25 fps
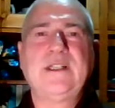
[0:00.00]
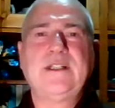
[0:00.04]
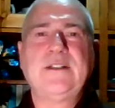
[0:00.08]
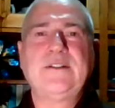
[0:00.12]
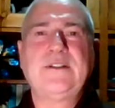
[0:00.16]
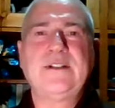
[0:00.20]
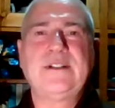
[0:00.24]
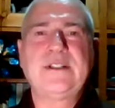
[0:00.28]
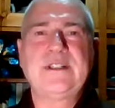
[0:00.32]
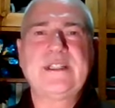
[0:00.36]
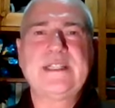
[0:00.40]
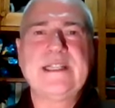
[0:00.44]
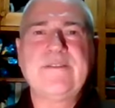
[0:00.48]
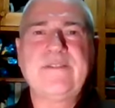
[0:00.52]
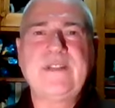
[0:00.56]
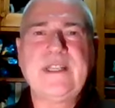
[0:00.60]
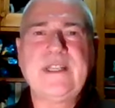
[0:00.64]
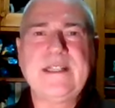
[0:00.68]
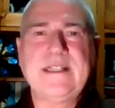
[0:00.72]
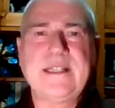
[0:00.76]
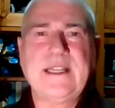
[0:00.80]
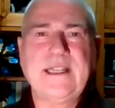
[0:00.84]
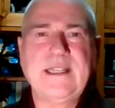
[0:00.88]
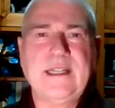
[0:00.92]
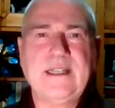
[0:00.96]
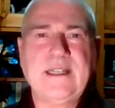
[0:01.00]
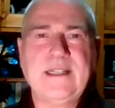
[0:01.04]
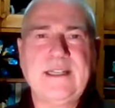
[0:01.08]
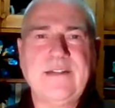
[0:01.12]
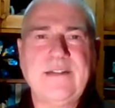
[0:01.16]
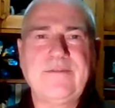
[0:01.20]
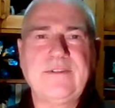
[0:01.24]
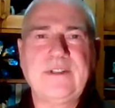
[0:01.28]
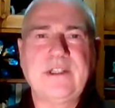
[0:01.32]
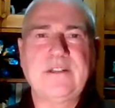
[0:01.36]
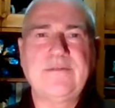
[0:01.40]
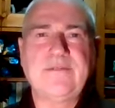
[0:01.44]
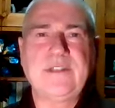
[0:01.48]
to see if there's any
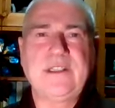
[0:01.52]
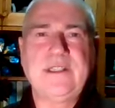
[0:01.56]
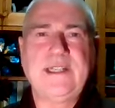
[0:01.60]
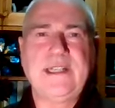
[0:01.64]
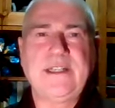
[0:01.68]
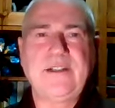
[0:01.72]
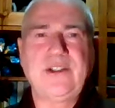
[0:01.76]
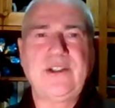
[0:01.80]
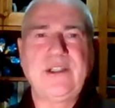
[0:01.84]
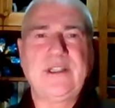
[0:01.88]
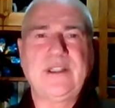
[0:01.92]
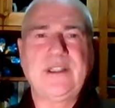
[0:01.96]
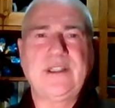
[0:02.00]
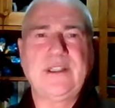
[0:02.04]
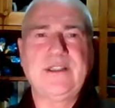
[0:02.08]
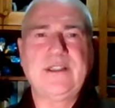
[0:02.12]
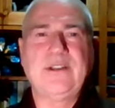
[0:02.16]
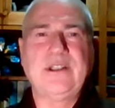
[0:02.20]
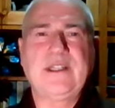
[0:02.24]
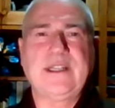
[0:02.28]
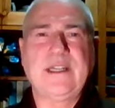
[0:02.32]
leftover tension that you